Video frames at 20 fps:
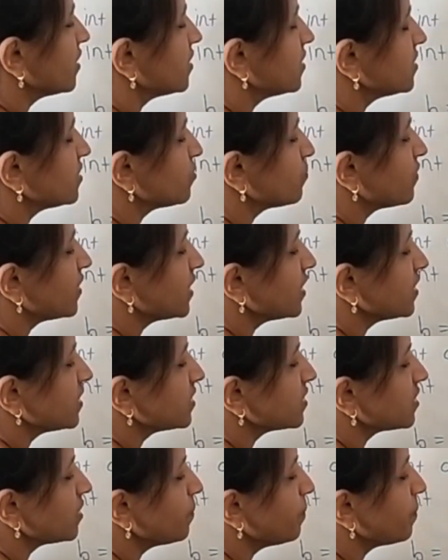This one
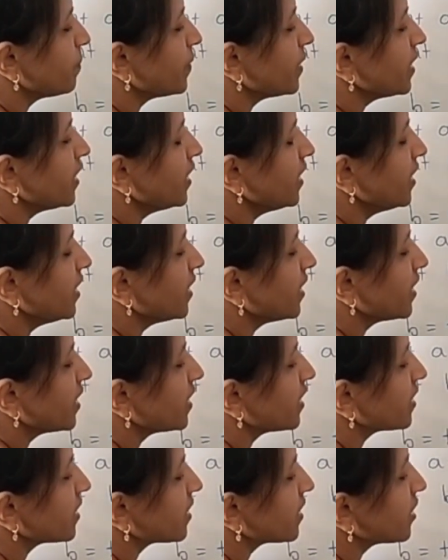is a
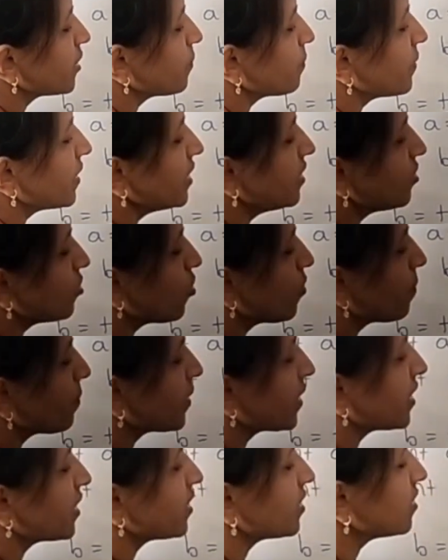pre-increment
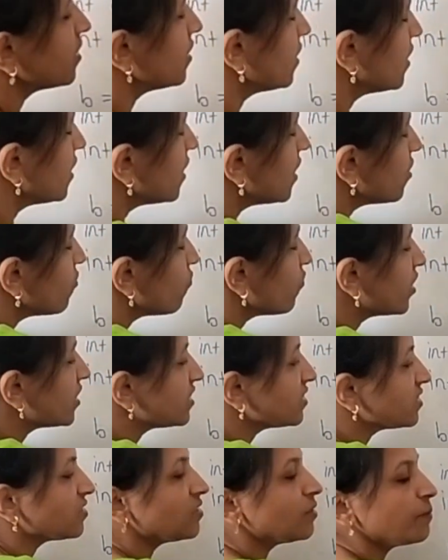operator.
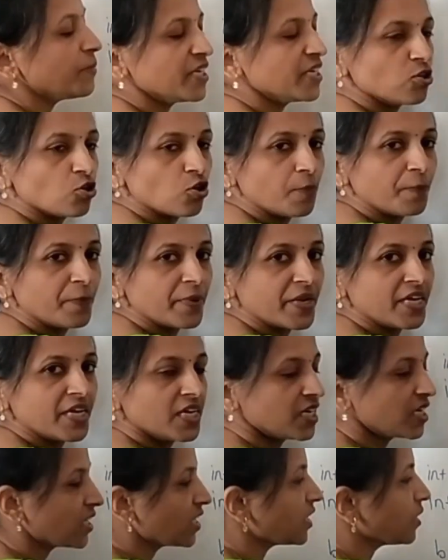What is the meaning of
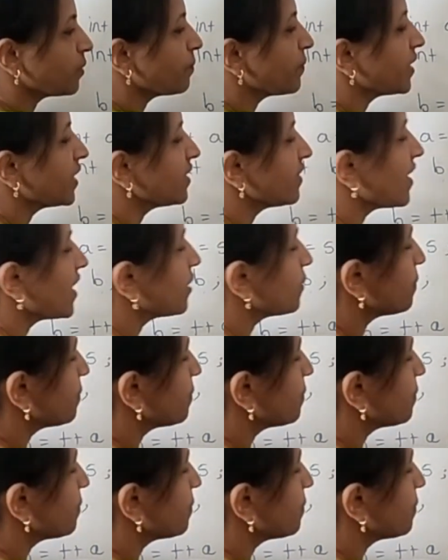pre-increment? That